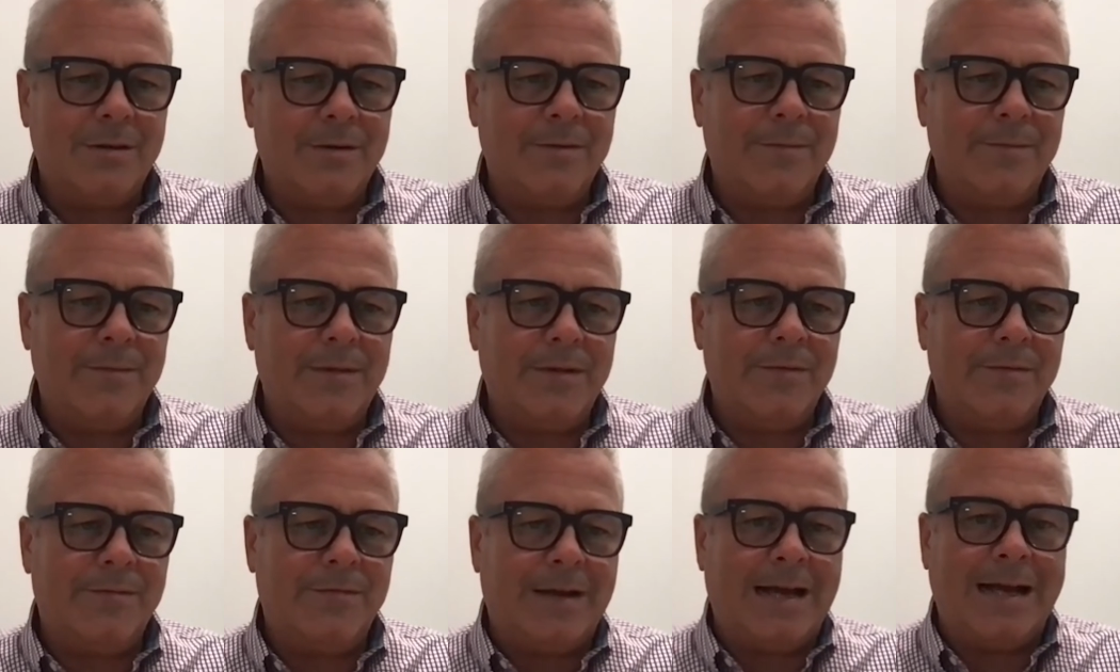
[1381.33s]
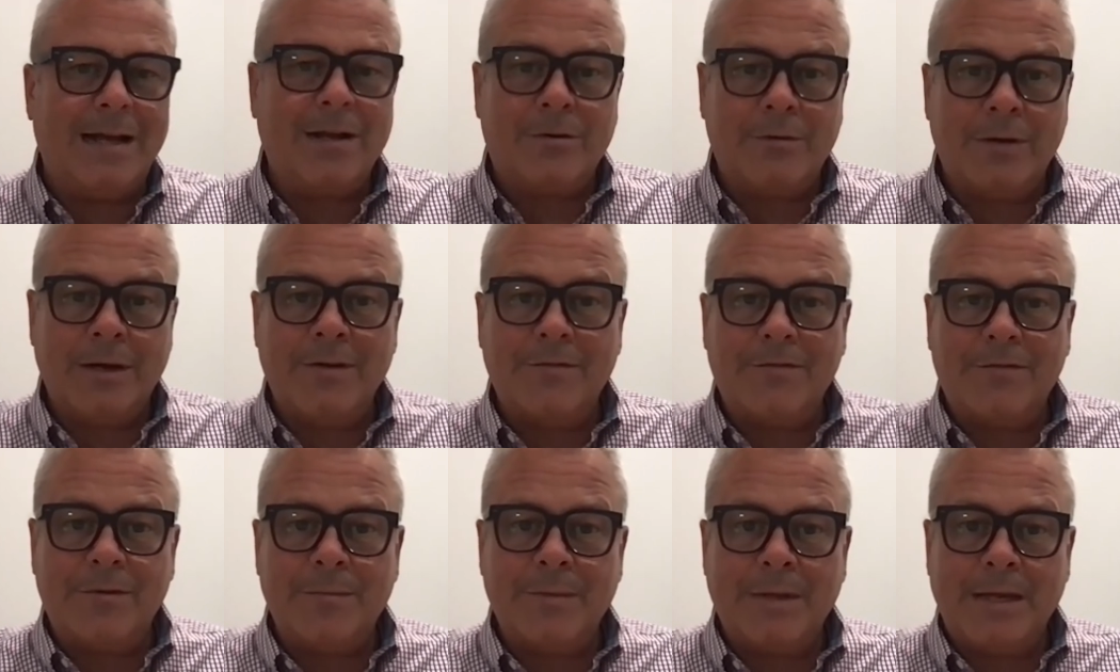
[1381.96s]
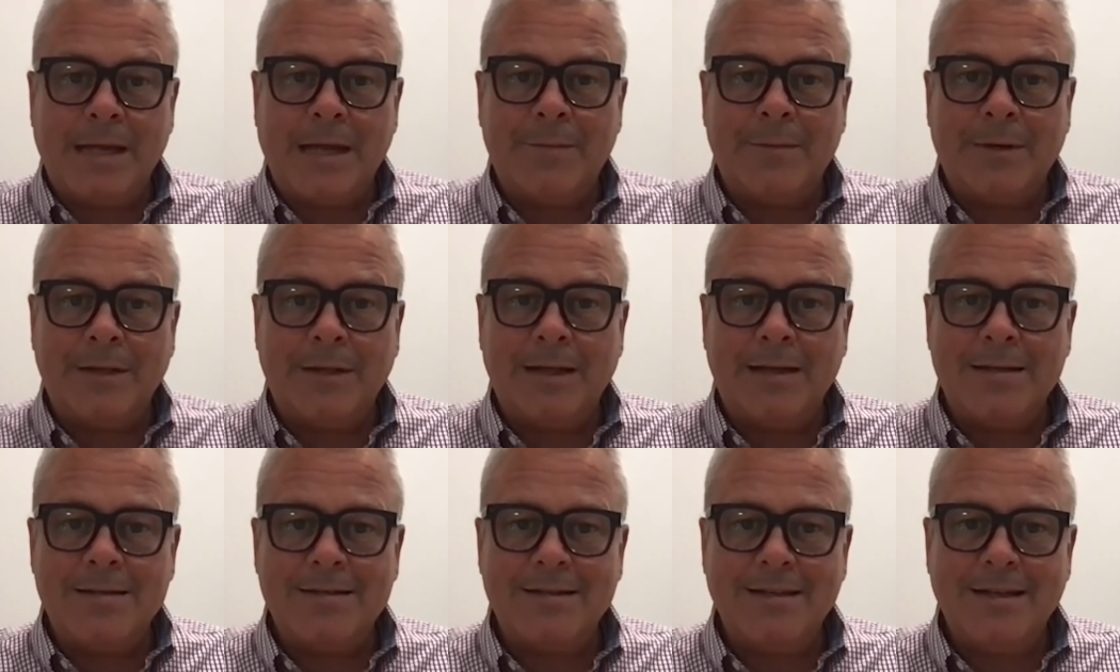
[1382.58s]
uh, grant from the
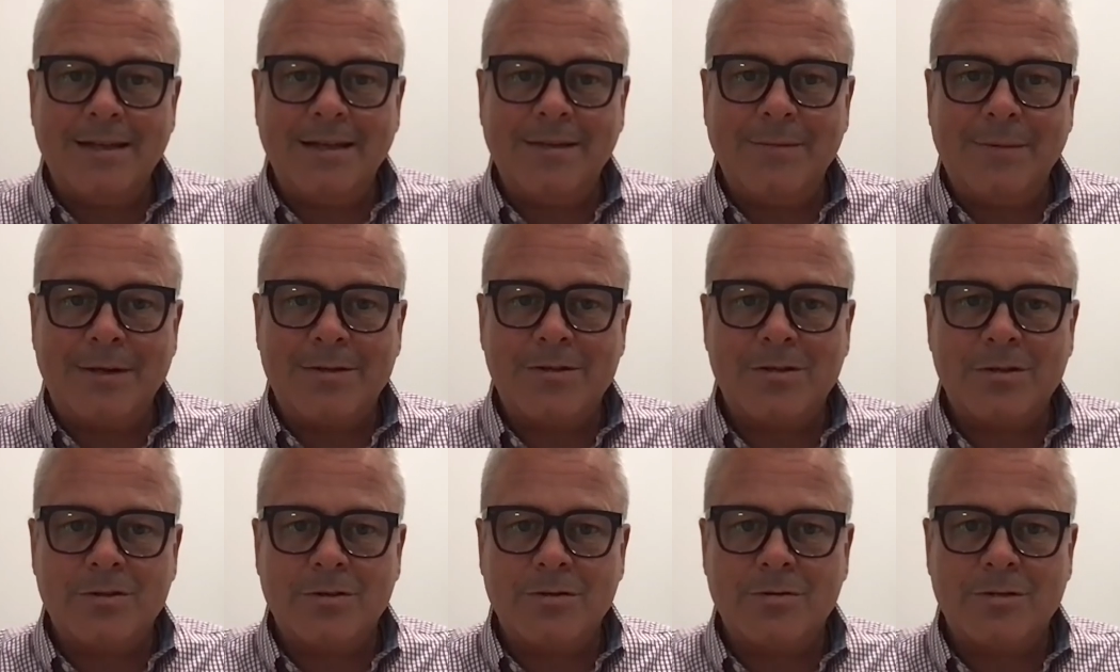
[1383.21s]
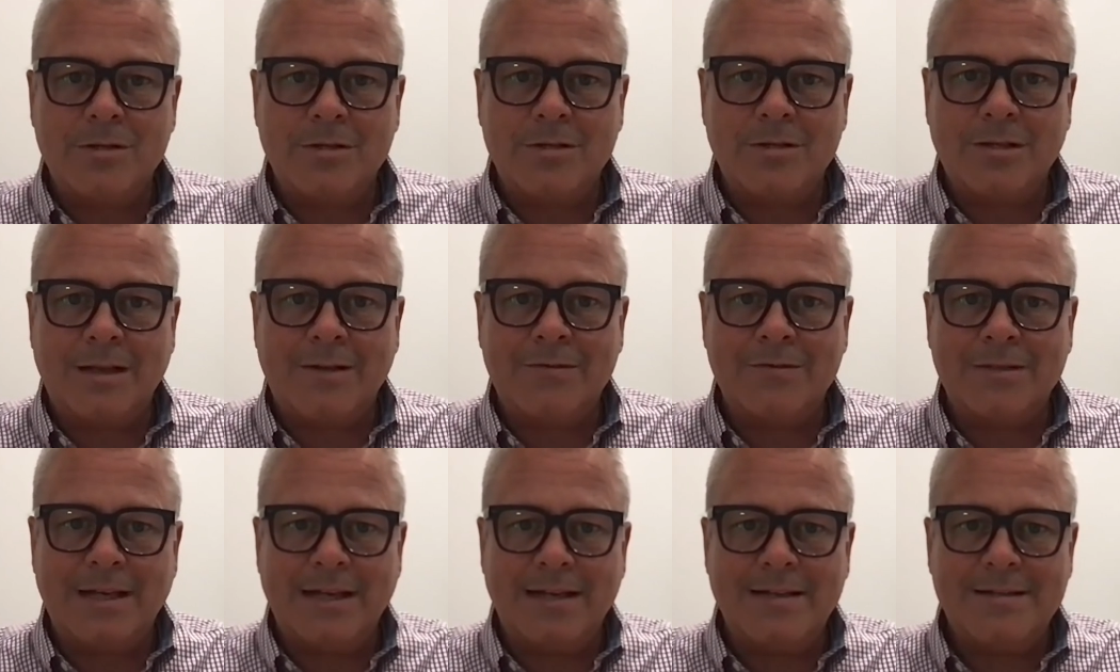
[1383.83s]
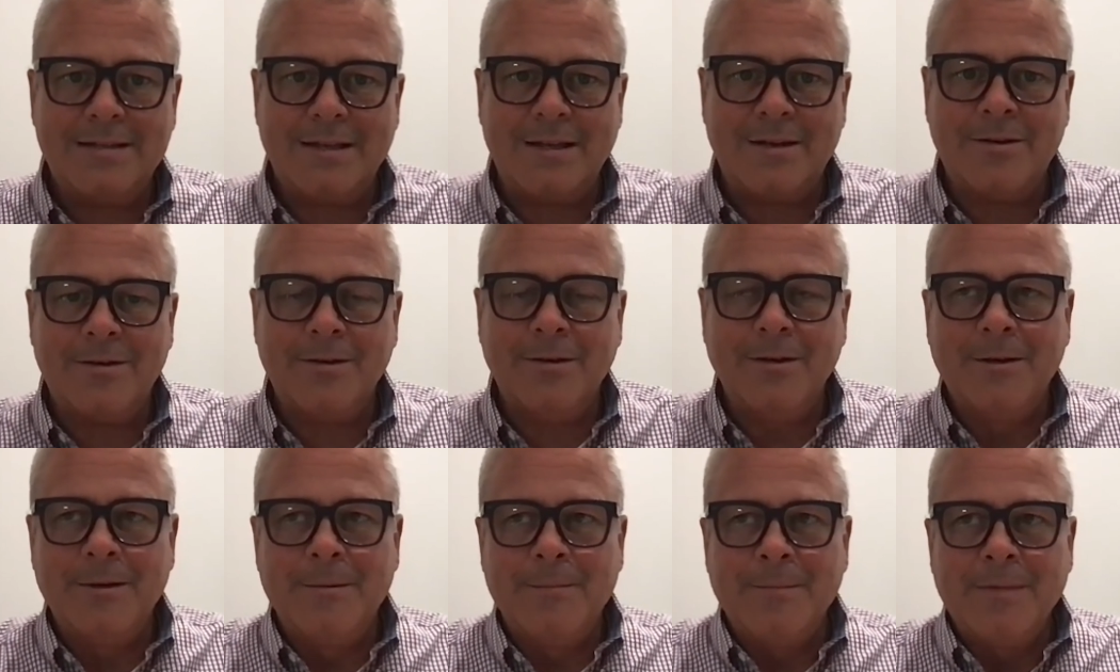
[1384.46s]
MLSC, Massachusetts Life Science Center,
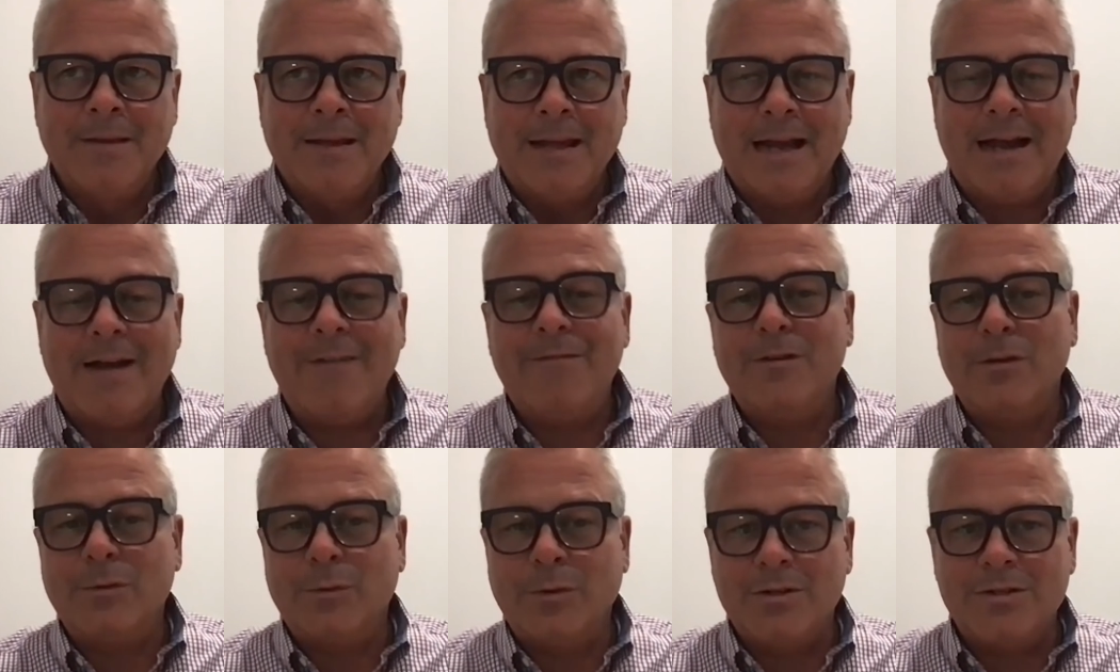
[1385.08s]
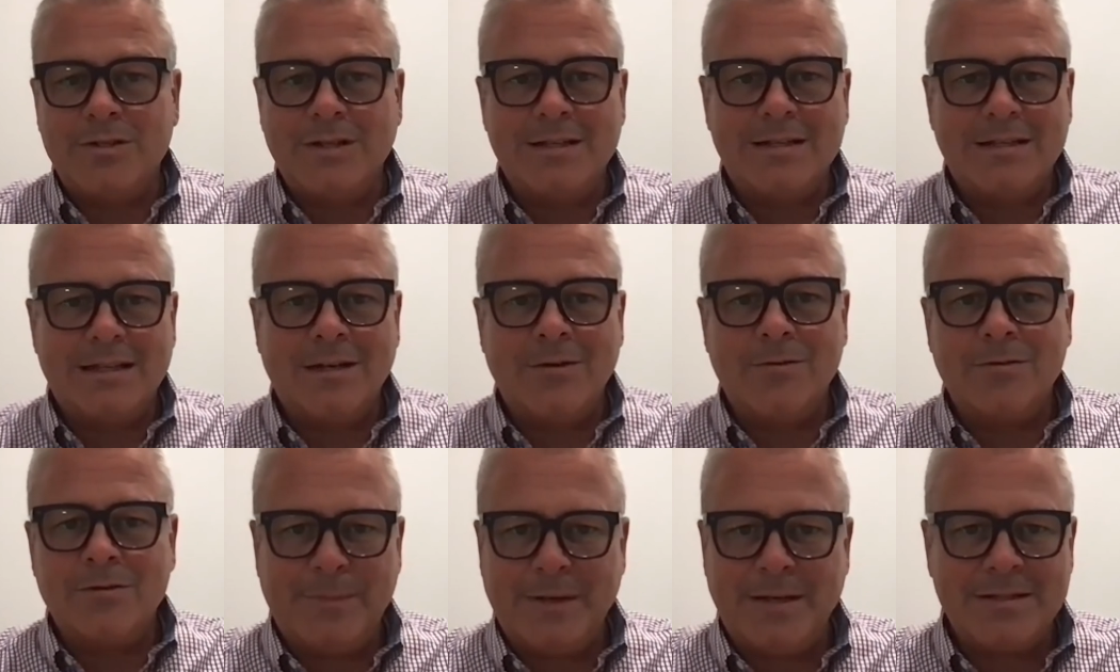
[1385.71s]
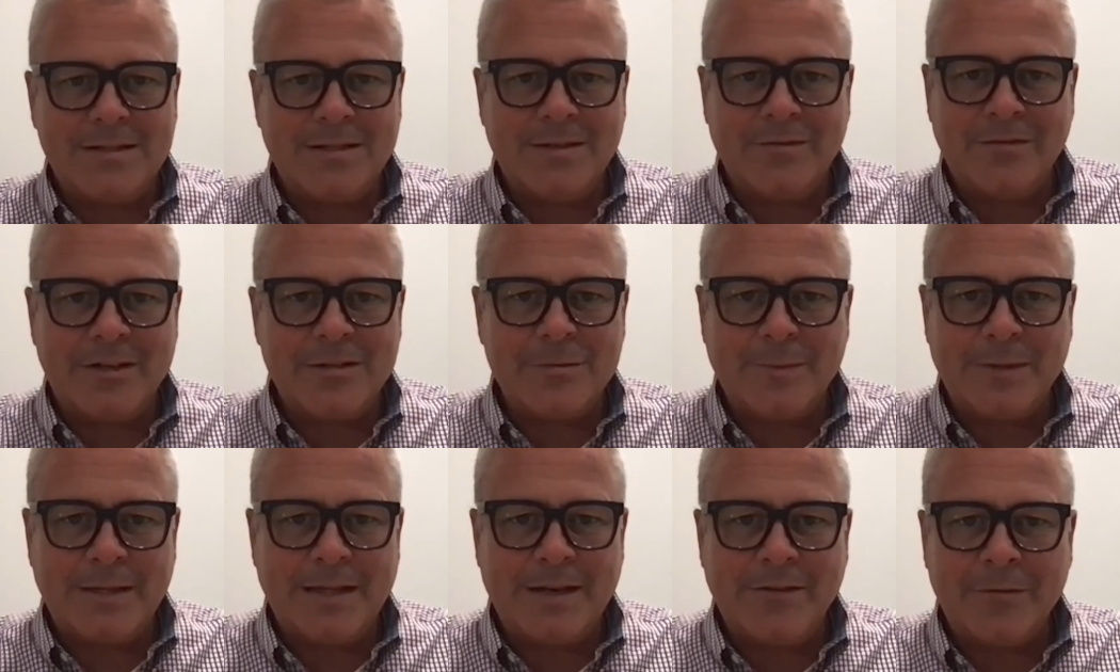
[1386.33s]
after which they said it was the best
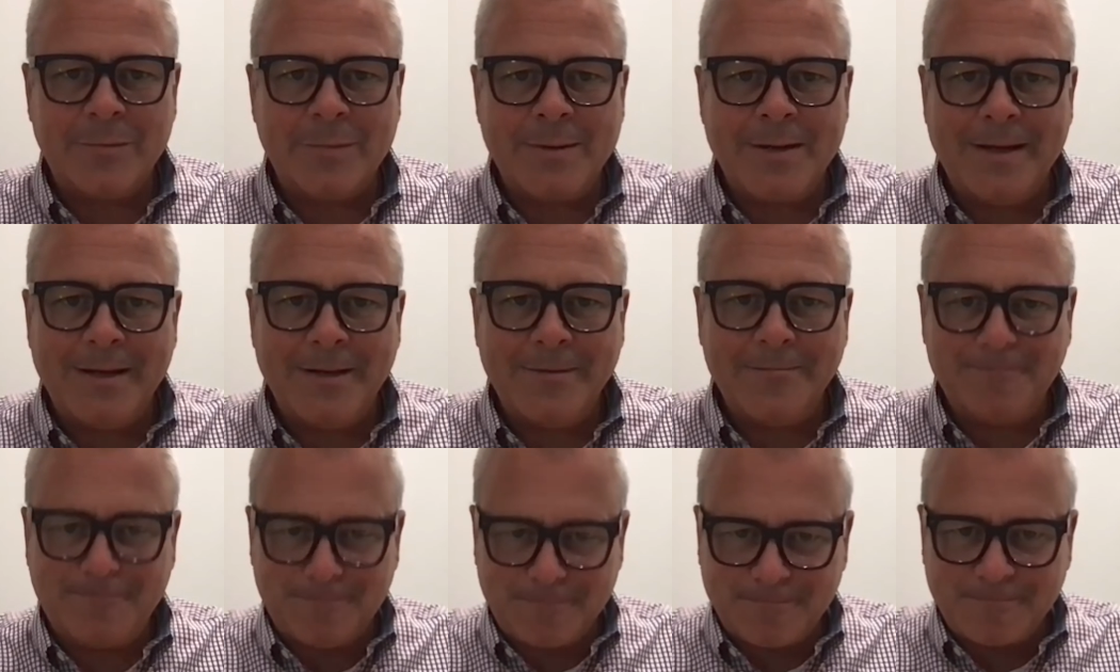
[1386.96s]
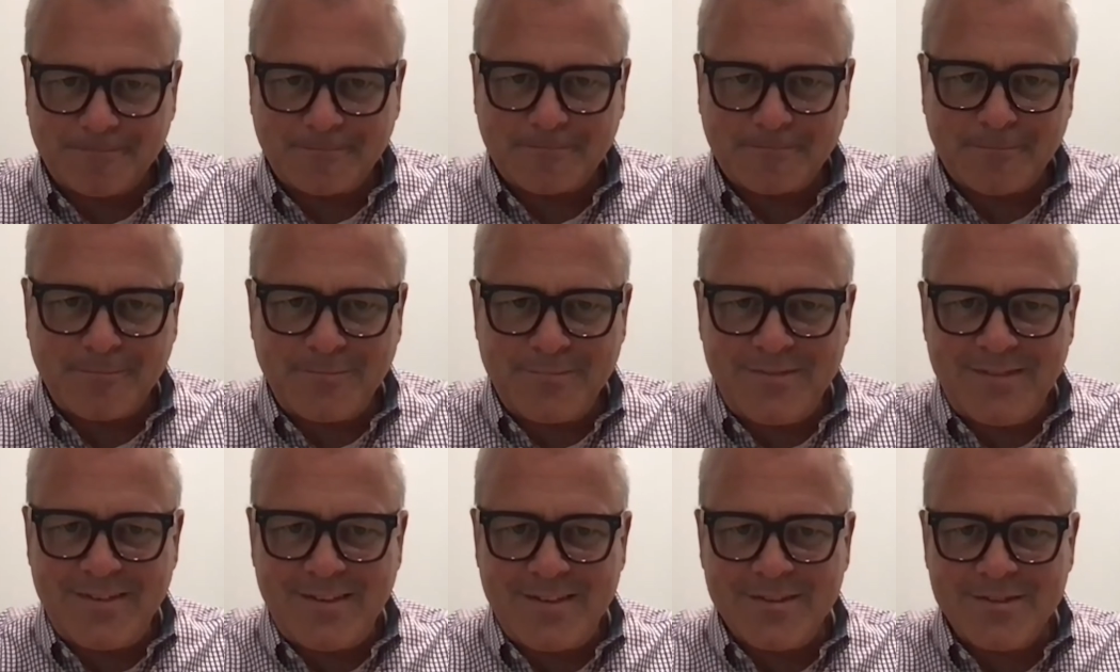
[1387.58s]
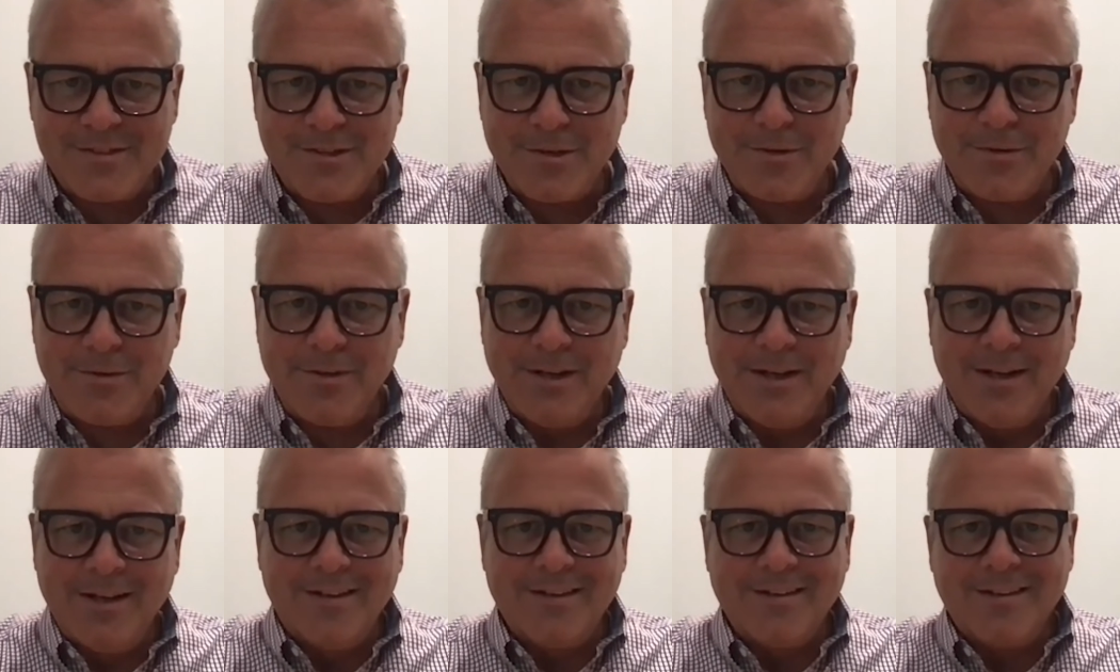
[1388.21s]
investment they ever made. So
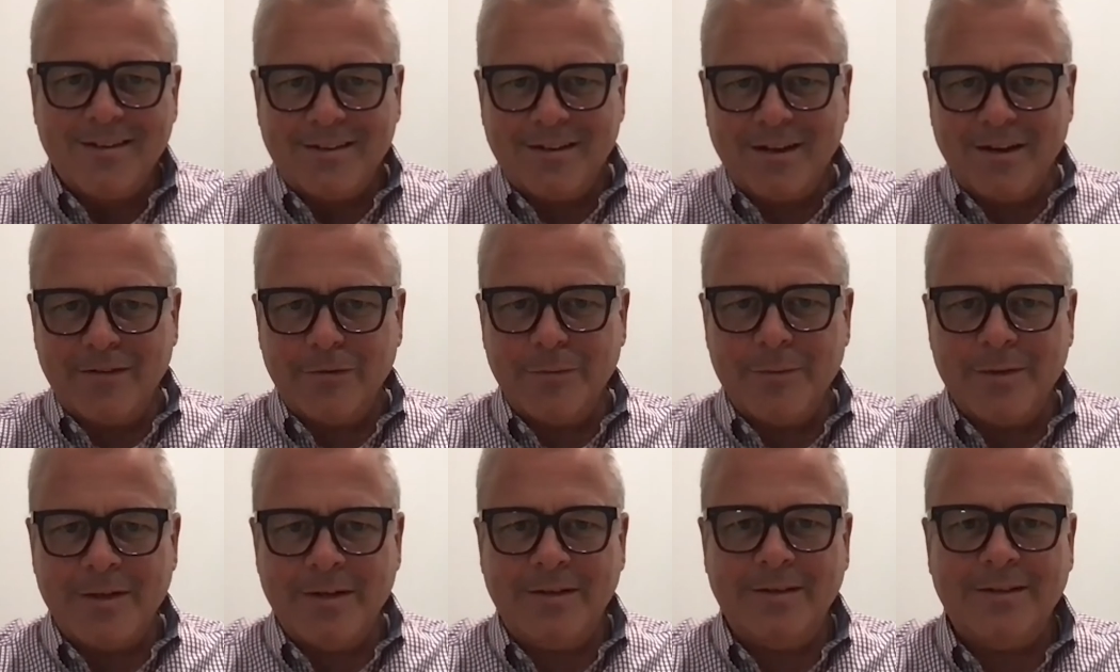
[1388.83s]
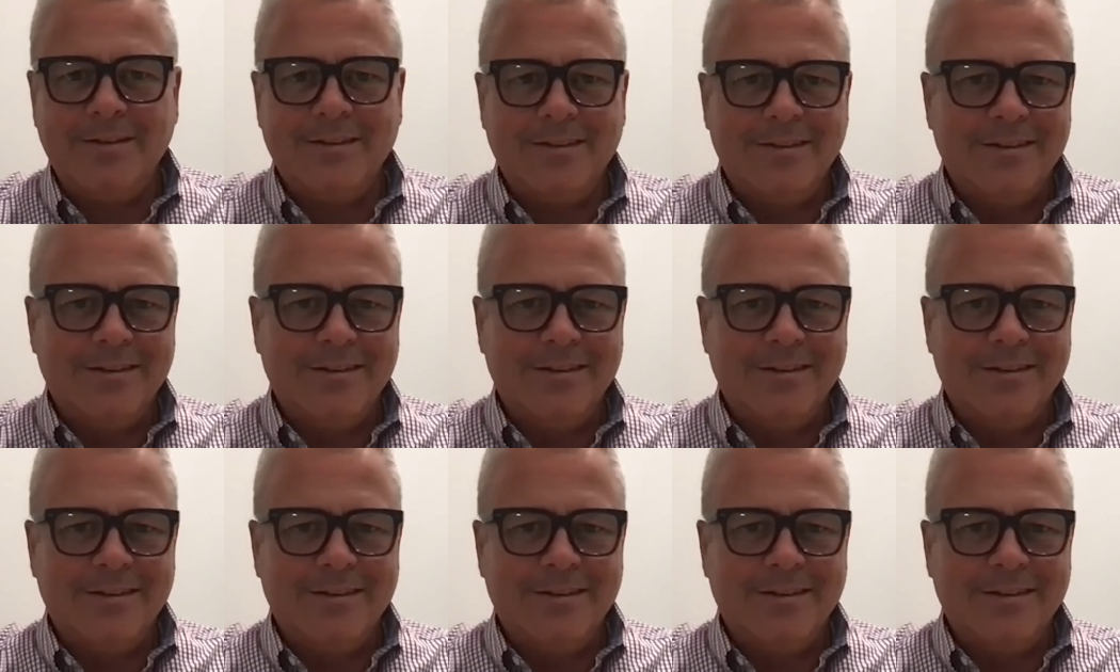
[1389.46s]
government,